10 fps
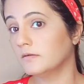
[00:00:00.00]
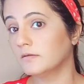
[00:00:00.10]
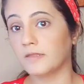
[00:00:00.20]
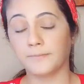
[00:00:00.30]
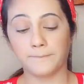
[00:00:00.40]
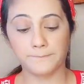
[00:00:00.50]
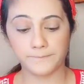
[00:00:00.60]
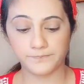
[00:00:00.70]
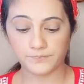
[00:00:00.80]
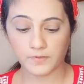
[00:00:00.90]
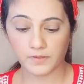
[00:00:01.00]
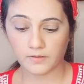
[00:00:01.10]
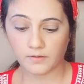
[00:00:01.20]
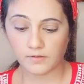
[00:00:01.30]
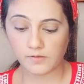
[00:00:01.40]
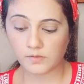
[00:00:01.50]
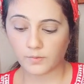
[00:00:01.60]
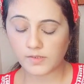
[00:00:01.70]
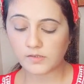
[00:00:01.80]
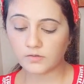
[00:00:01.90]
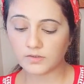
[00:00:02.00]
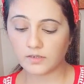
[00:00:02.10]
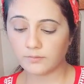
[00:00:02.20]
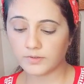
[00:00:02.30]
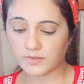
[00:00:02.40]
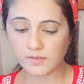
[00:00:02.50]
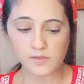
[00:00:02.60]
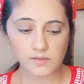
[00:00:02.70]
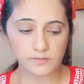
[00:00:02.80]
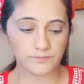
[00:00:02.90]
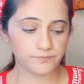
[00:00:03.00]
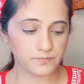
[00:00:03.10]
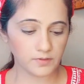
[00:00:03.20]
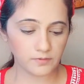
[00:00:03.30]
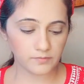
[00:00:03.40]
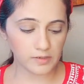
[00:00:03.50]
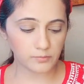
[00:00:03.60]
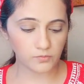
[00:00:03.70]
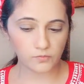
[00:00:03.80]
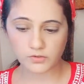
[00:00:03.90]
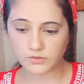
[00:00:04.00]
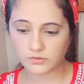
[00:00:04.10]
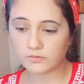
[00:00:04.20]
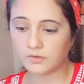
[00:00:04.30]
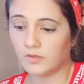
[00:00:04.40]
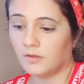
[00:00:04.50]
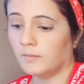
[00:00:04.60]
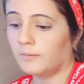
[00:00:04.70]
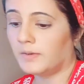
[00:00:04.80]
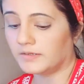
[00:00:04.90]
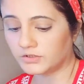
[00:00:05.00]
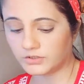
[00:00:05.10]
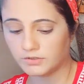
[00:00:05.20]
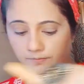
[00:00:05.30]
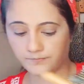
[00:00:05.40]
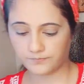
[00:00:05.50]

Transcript: There. So once you're done with this, we'll move on to blush.